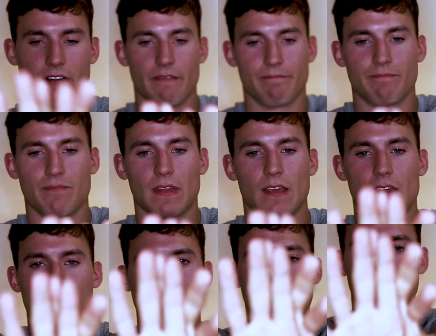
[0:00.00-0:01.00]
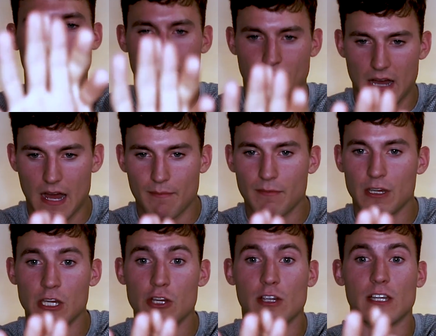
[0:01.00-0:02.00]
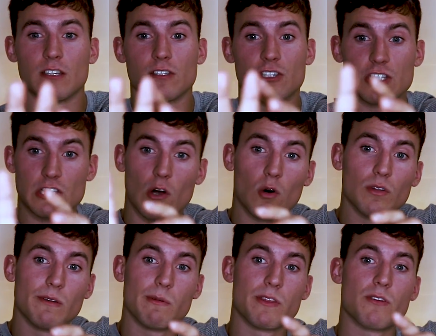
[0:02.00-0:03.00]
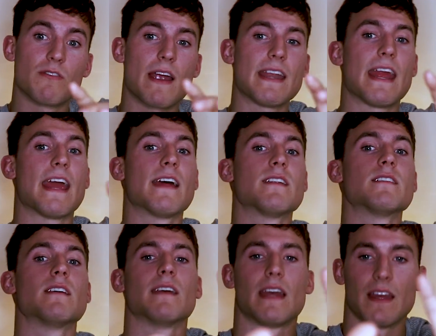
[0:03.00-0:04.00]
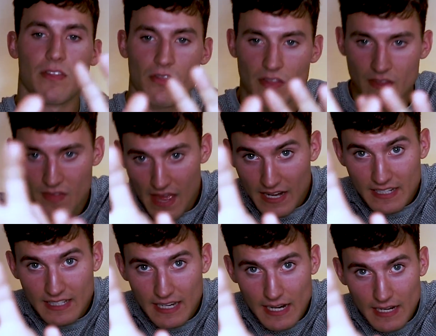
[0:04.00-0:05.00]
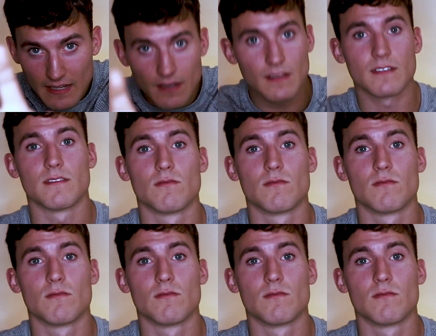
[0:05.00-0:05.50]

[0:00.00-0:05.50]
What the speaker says: grip, and you pop, you can just hold it with your right hand and then get it